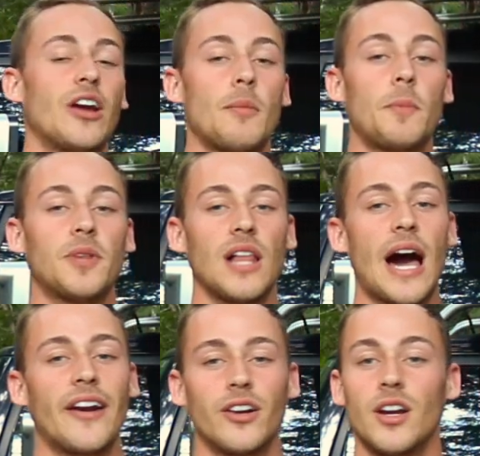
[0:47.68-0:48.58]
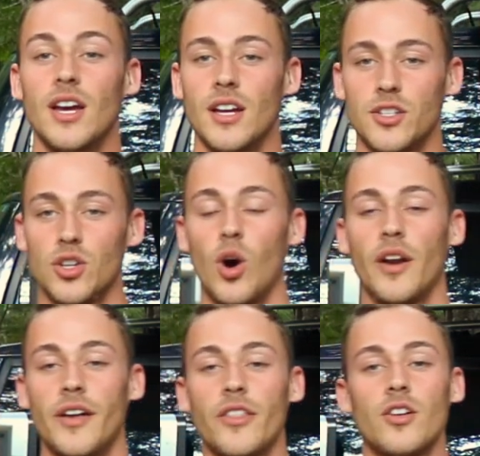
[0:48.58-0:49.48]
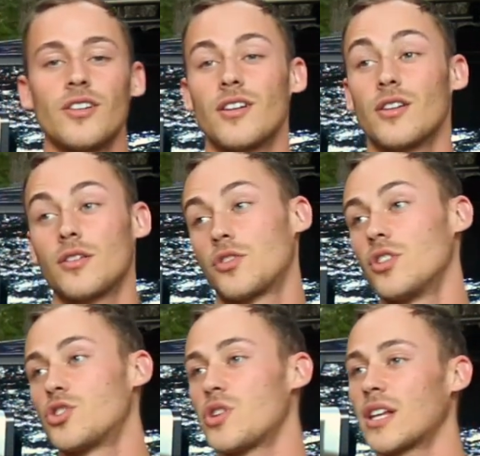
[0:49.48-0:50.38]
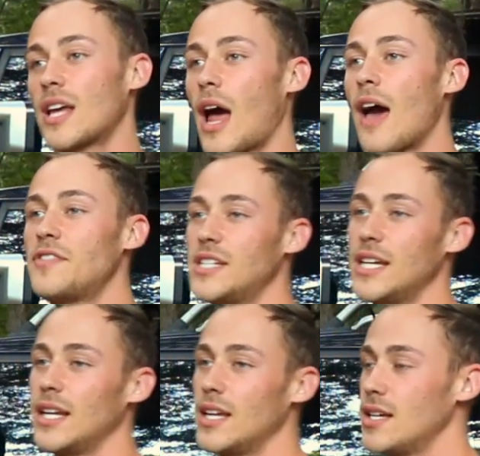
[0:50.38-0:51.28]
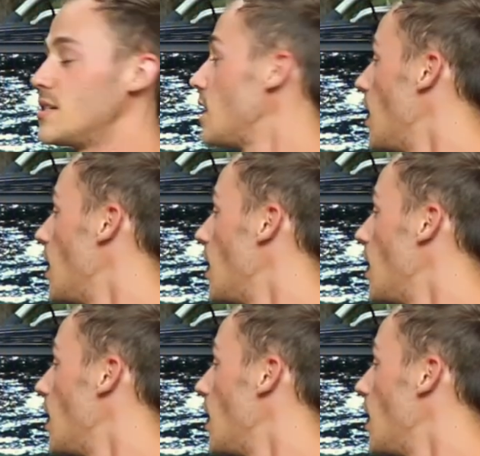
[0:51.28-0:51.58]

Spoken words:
him up the ladder. So another good trick that I've seen is